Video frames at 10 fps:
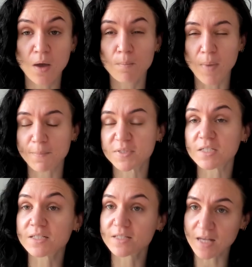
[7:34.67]
maps
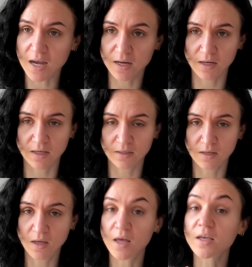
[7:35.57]
exactly
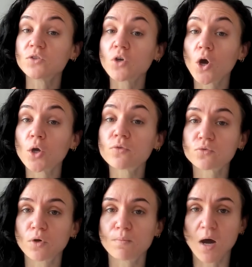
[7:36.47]
against your
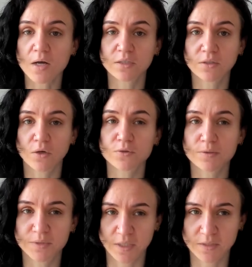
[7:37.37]
overall marketing goals and
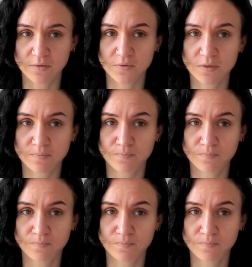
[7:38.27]
objectives.